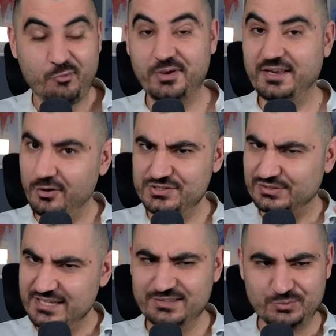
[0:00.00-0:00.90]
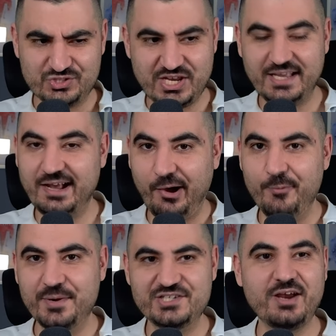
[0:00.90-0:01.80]
We also need to check
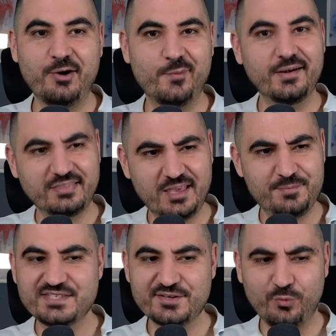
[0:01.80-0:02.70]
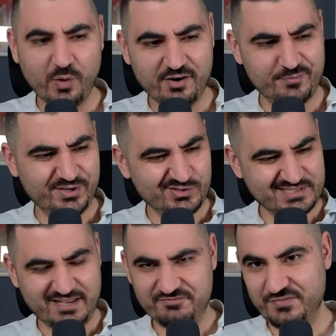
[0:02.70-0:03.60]
how much our team is worth,
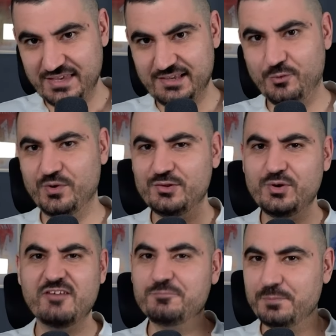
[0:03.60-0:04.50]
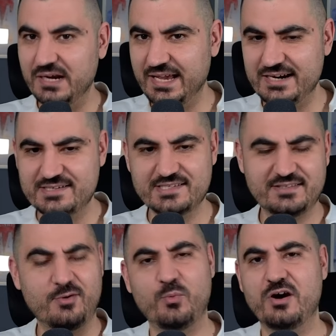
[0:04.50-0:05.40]
because I think we do have players
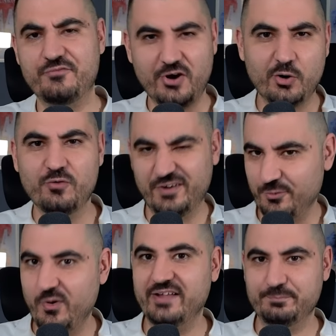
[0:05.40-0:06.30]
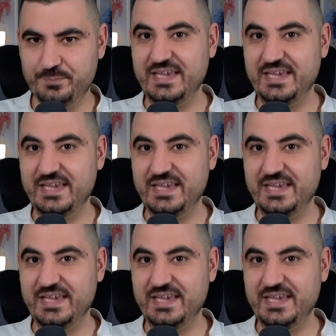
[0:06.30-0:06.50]
that are worth over one